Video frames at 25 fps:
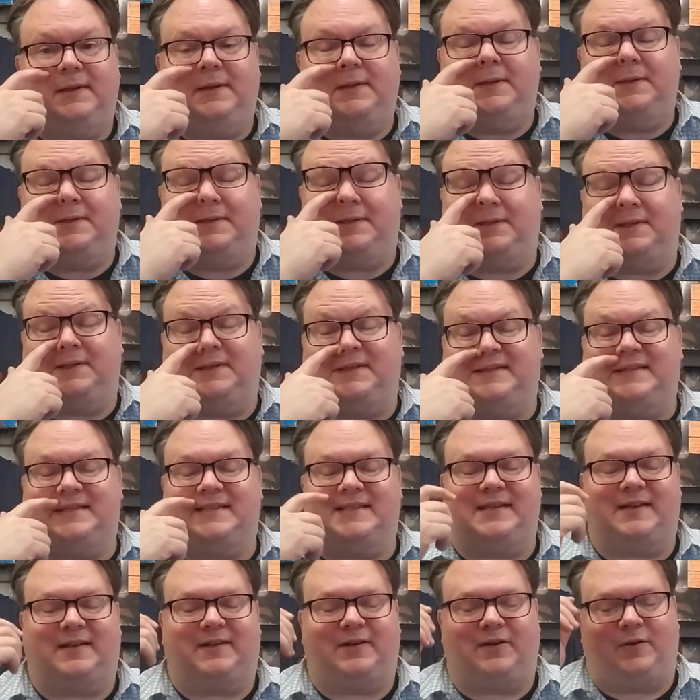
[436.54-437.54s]
the lead
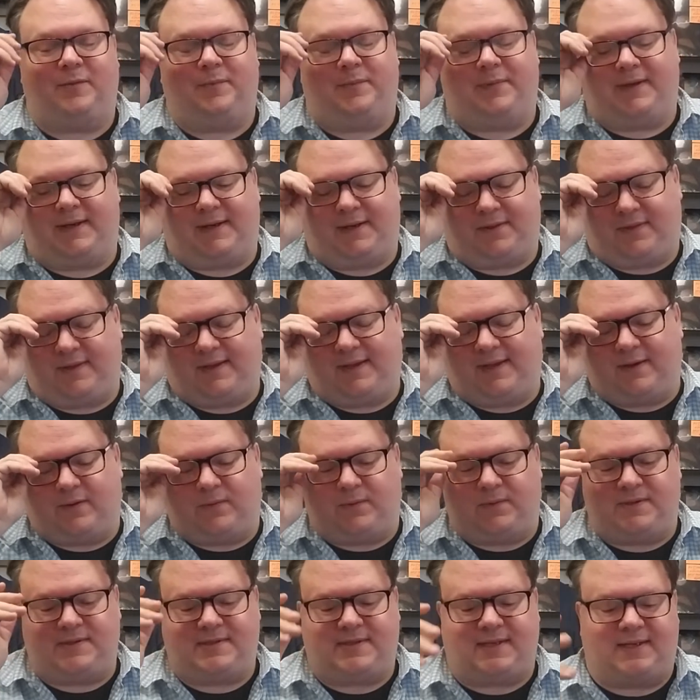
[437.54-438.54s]
singer, but I think it
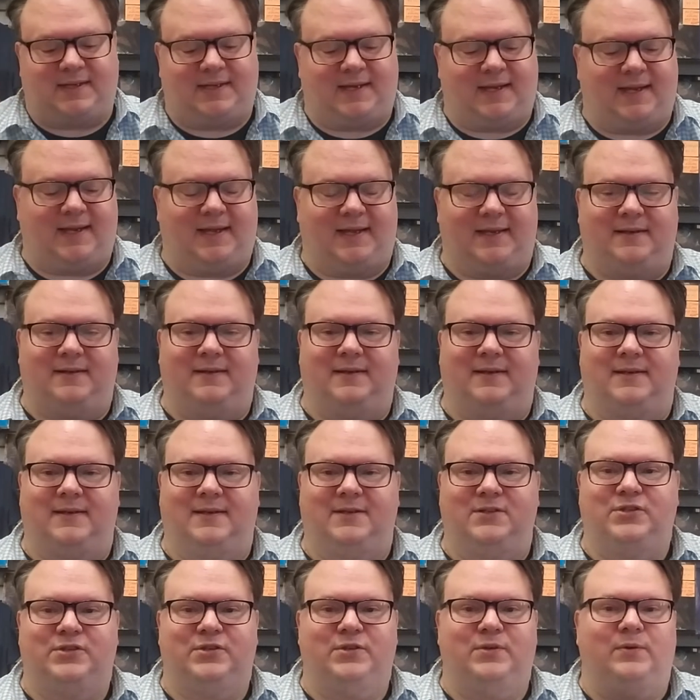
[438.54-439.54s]
was, again, an
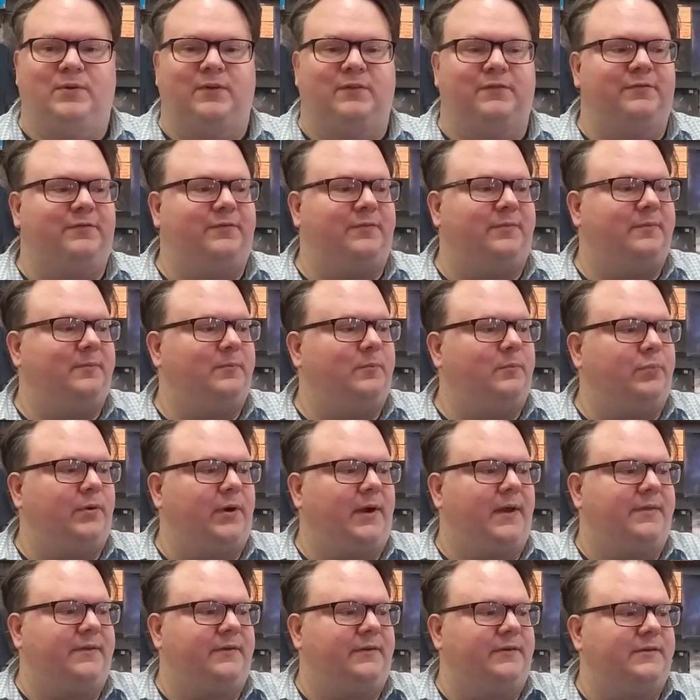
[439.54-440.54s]
issue of
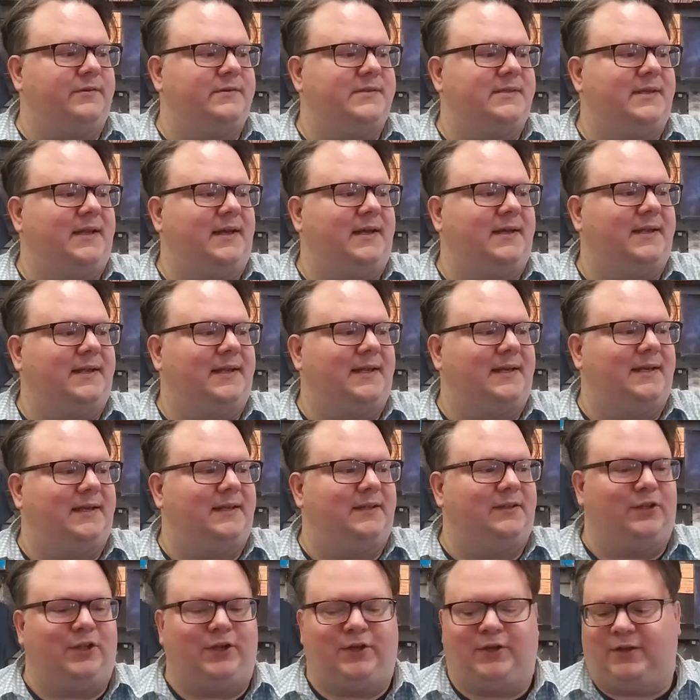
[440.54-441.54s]
brothers not getting
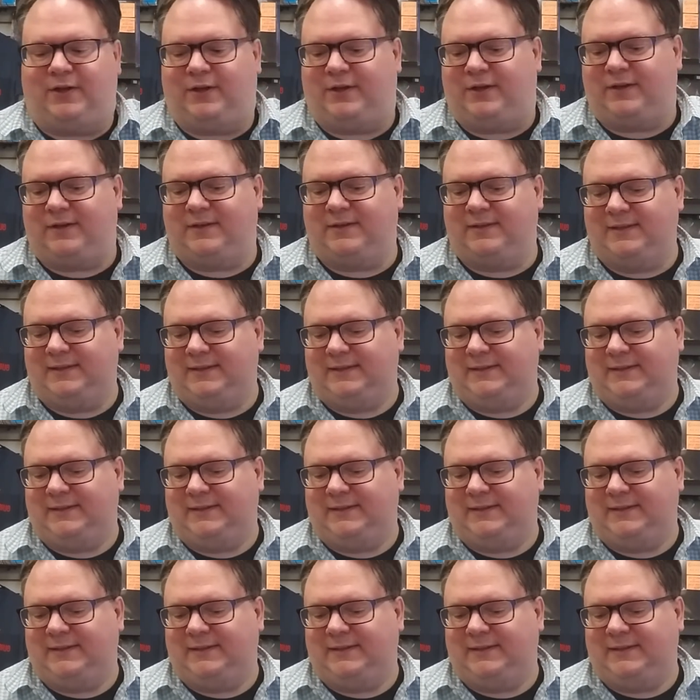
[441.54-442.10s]
along,